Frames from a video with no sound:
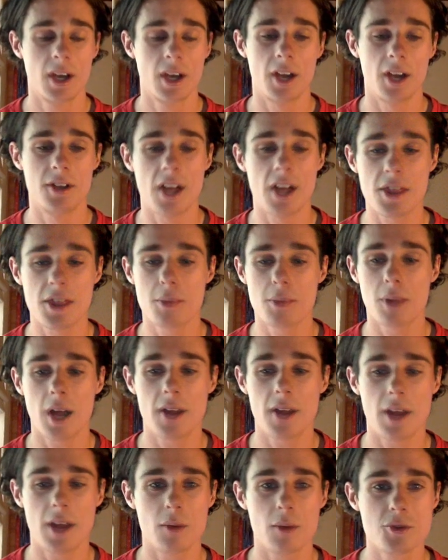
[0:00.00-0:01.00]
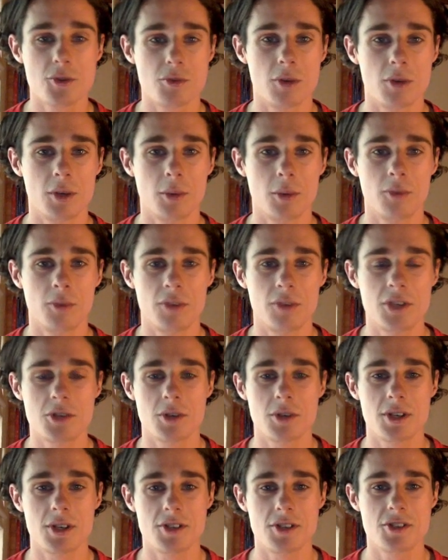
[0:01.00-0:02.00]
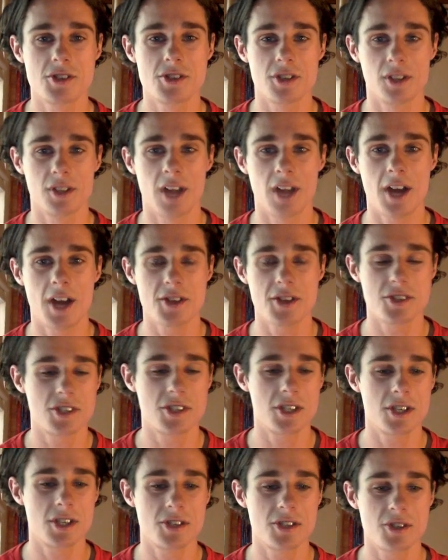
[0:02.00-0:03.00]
Another player that was riddled with injuries last year,